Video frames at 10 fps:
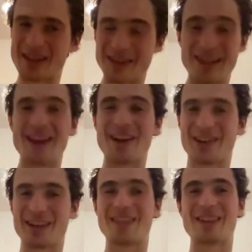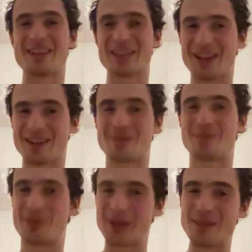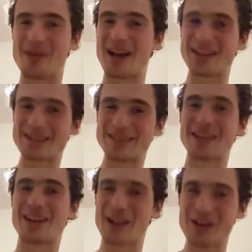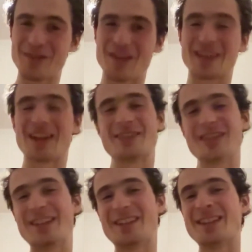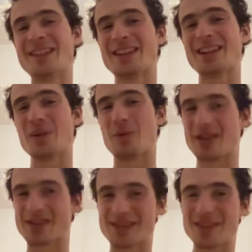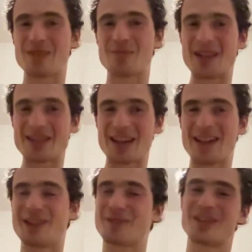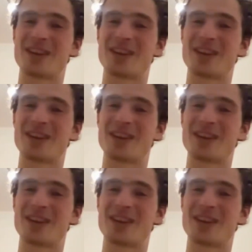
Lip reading: that they are getting like pretty bad in their health and under eating while still maintaining